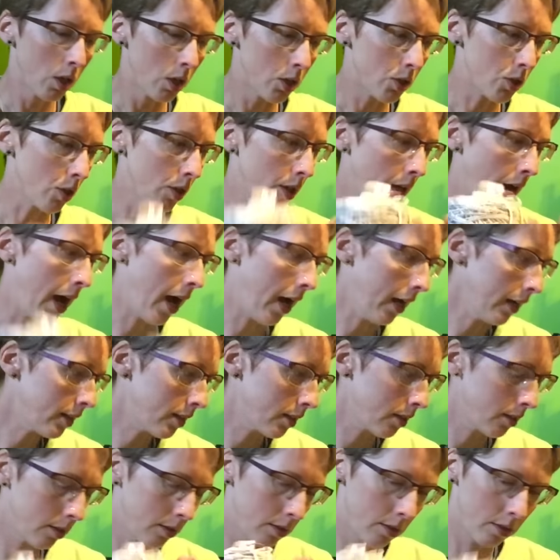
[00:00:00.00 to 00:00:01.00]
So
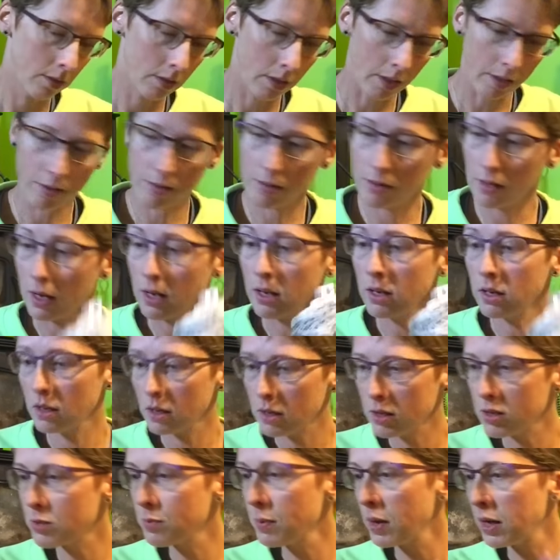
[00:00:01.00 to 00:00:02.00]
that, I think,
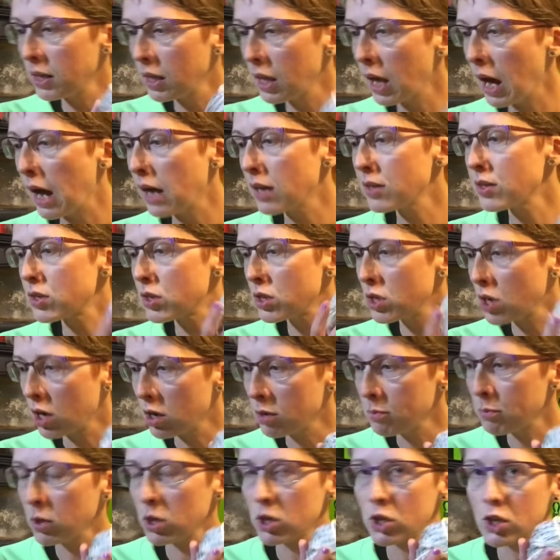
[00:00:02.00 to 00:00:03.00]
is my last
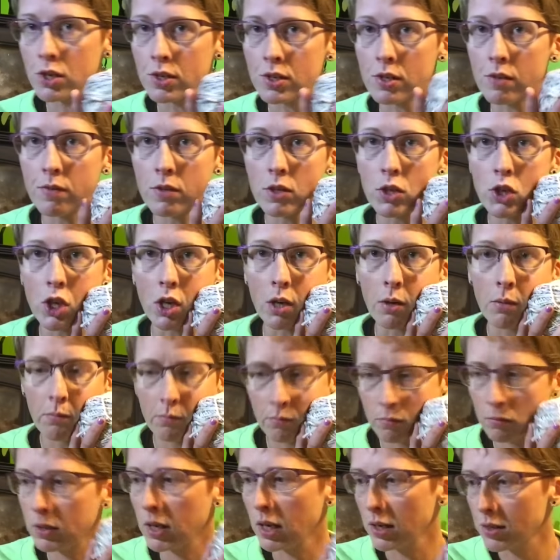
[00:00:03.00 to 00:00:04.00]
yarn purchase of the trip.
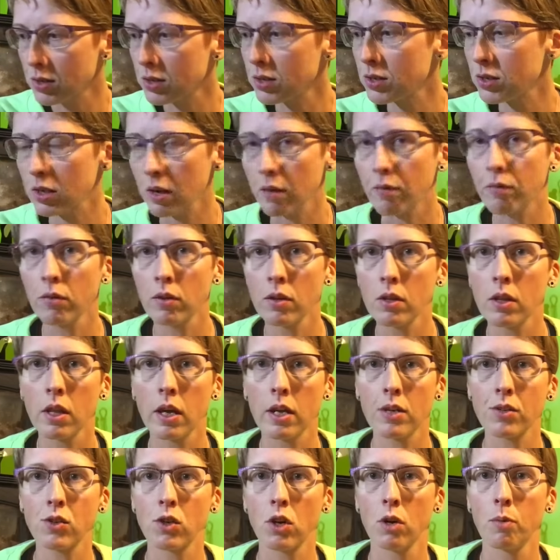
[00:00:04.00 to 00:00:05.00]
Yes, it's definitely the
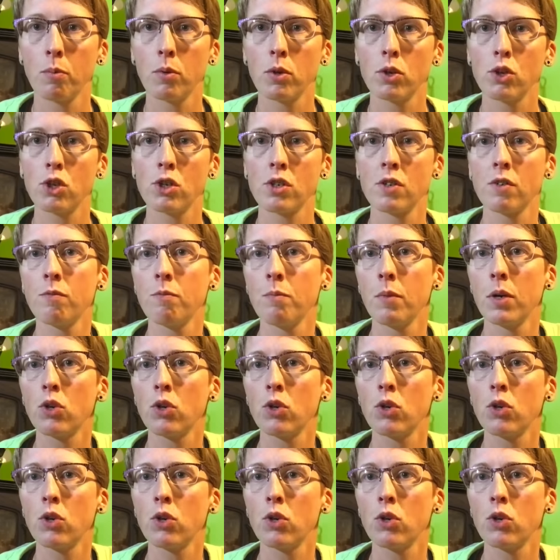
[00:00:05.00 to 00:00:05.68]
last yarn purchase